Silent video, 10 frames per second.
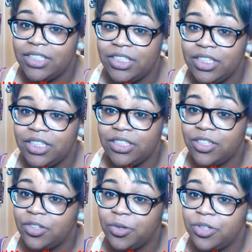she
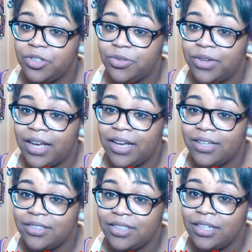turned corner too
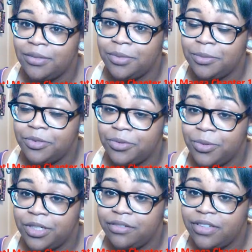fast and pretty much
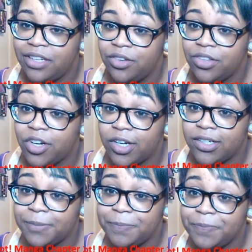ruined everything on the
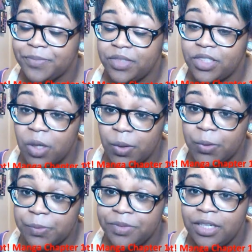cart.
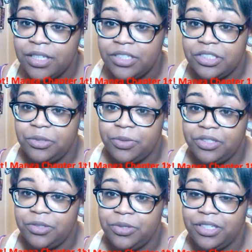So she
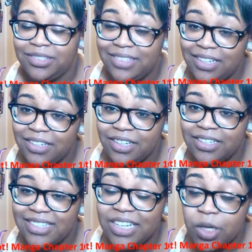went to the
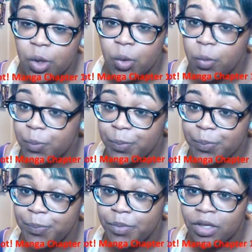casino
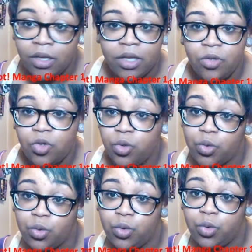
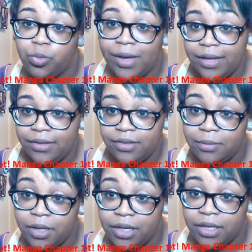to make
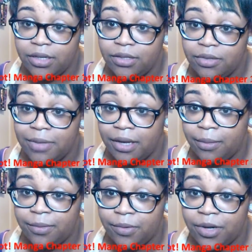some money to make
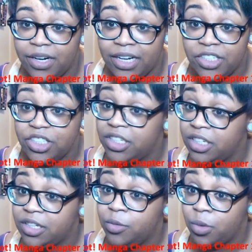up for it, and
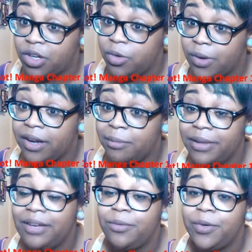she won quite a
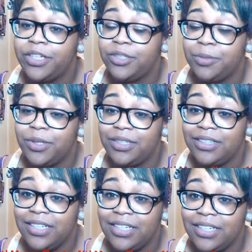bit, which
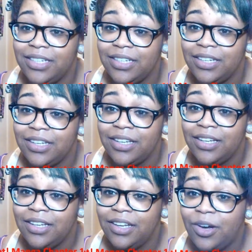put the
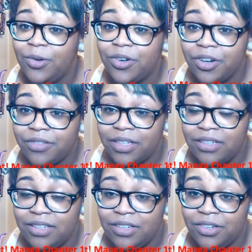owner of the
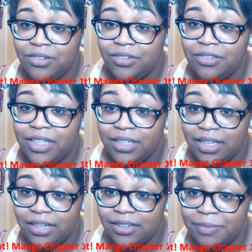casino in
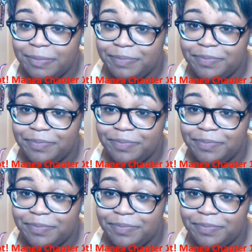debt.